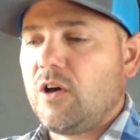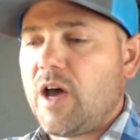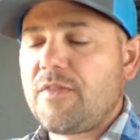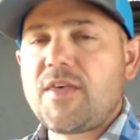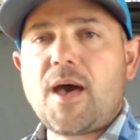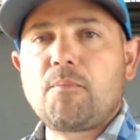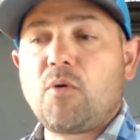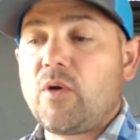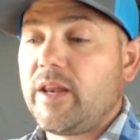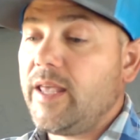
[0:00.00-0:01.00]
at that
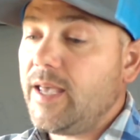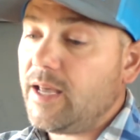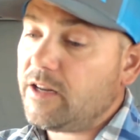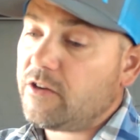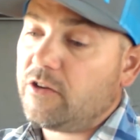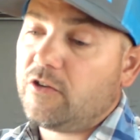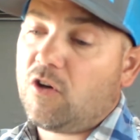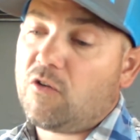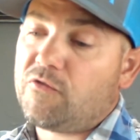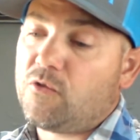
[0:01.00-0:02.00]
point, and it could
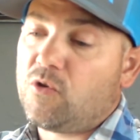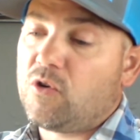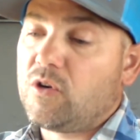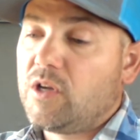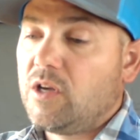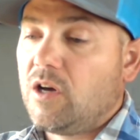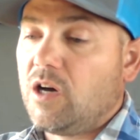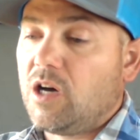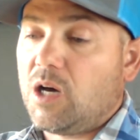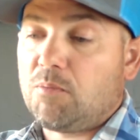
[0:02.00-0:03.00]
call for
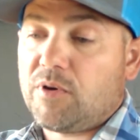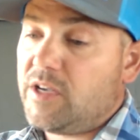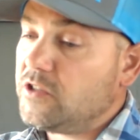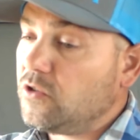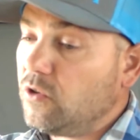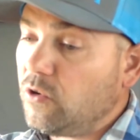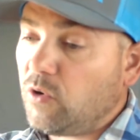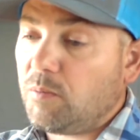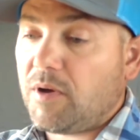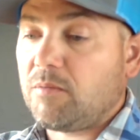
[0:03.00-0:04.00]
appraisal
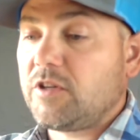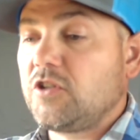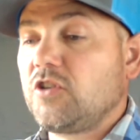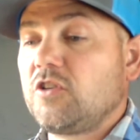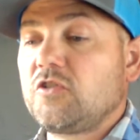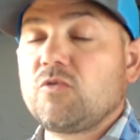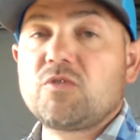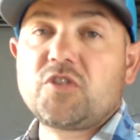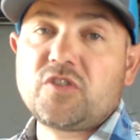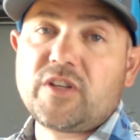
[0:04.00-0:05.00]
or a public adjuster,
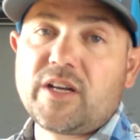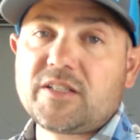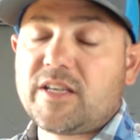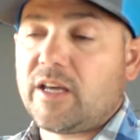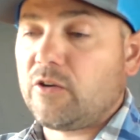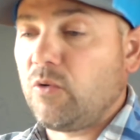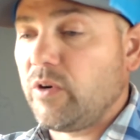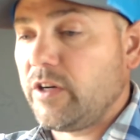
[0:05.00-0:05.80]
which is the next category